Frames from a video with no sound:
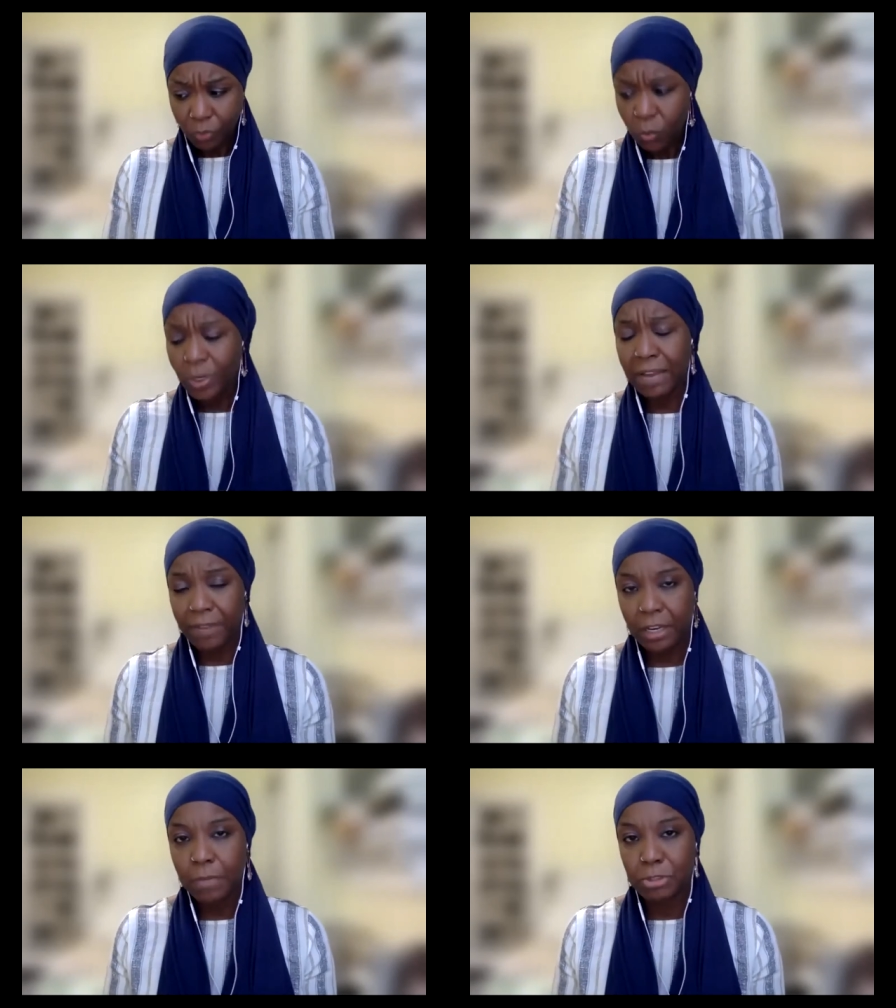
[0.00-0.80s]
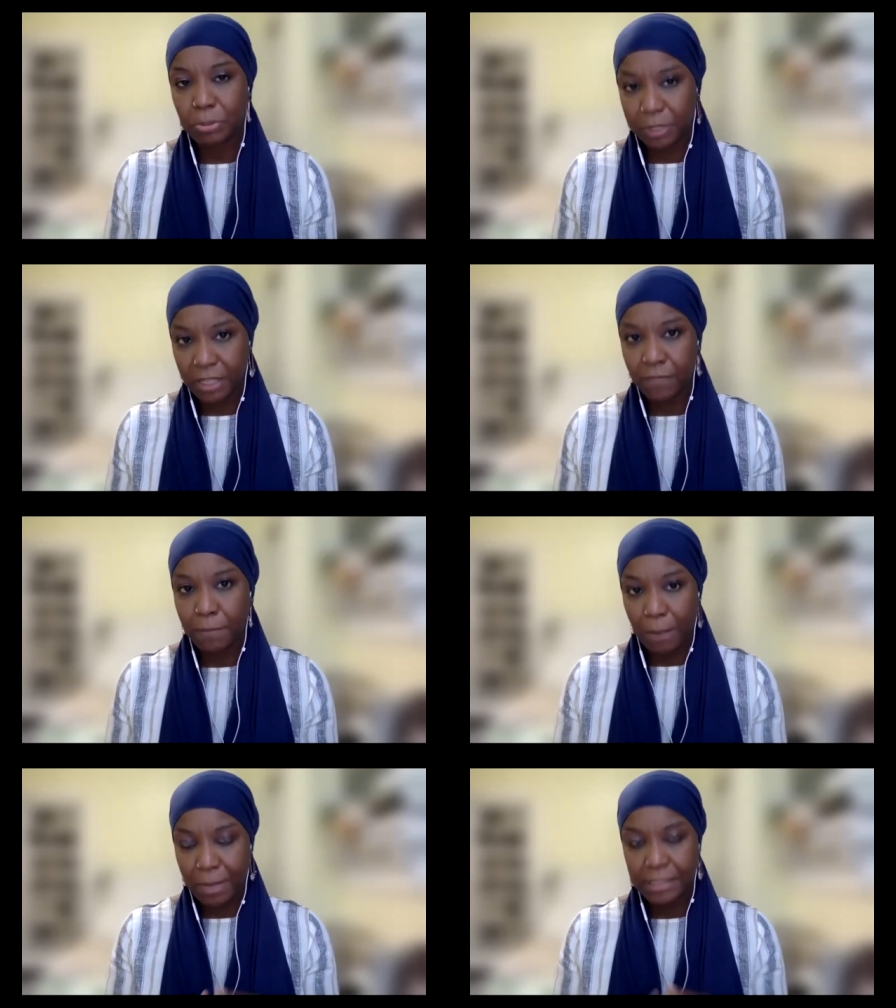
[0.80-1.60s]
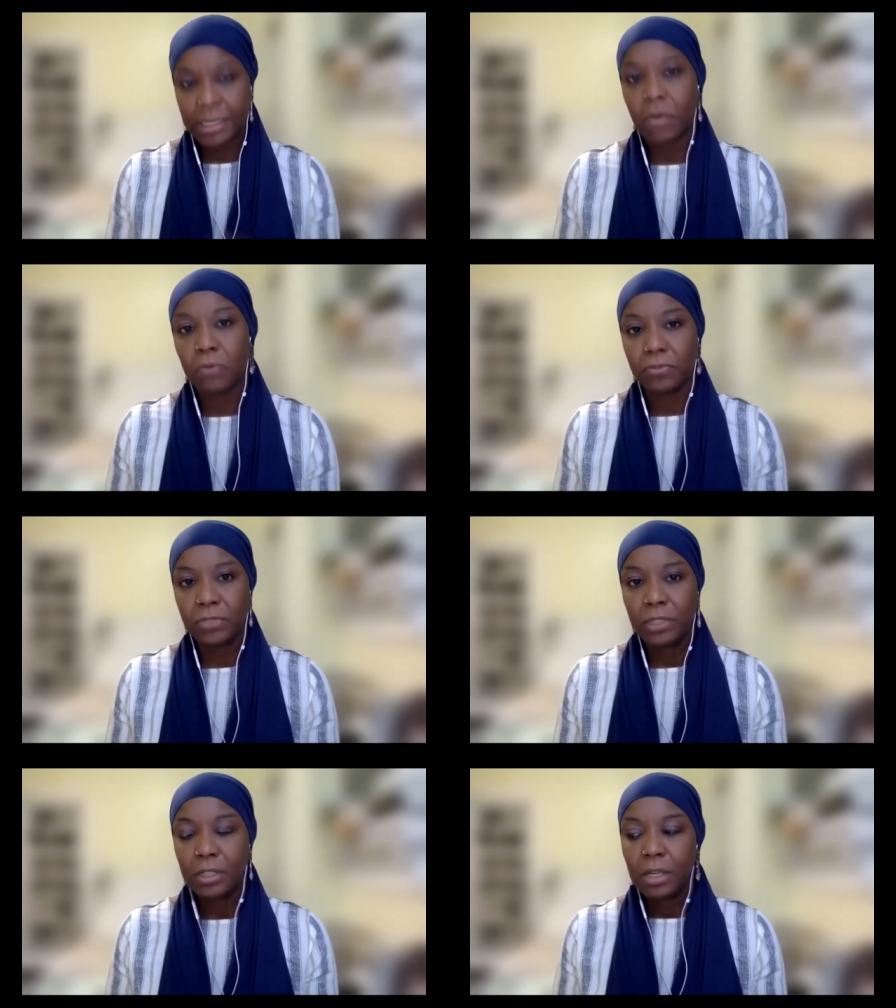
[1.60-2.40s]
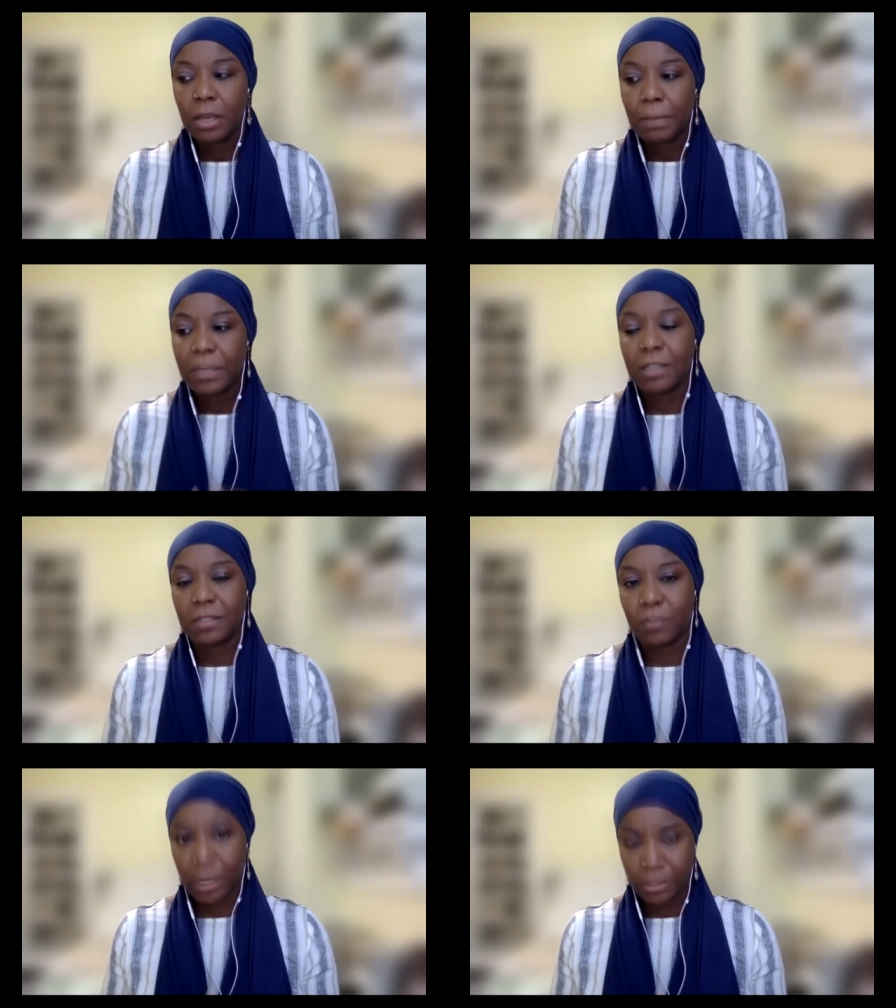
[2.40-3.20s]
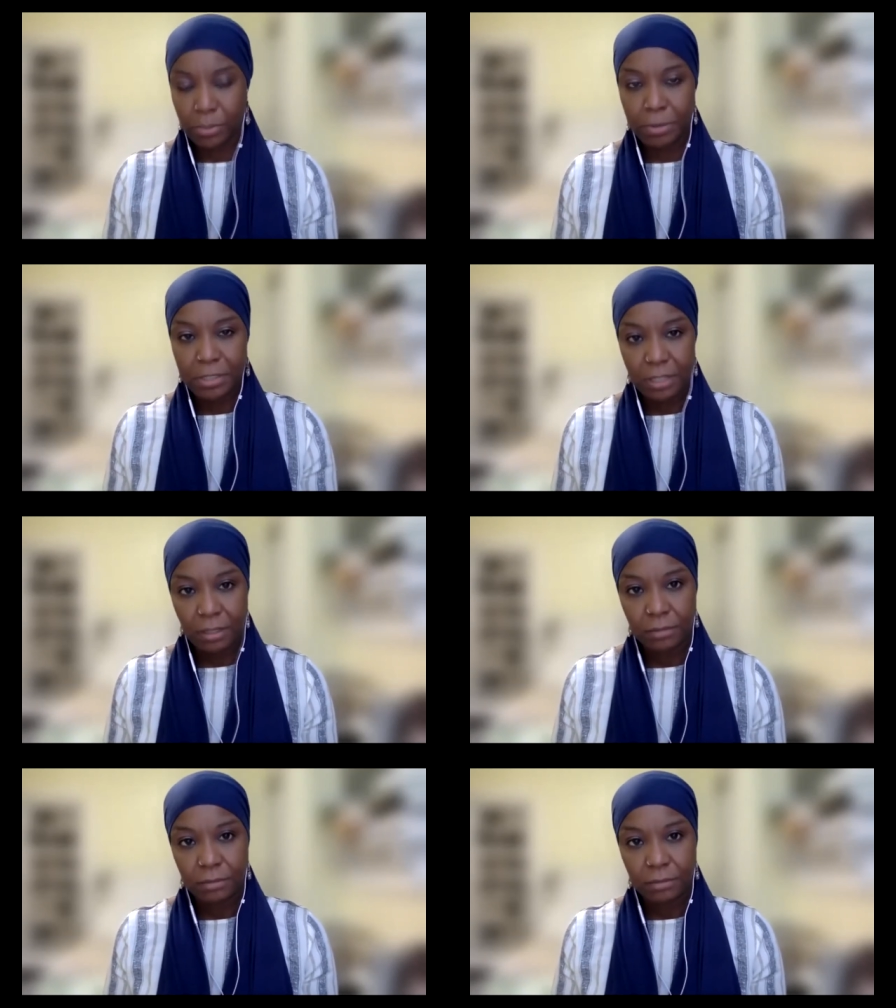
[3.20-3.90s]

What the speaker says: What have I come to believe about myself because of white supremacy,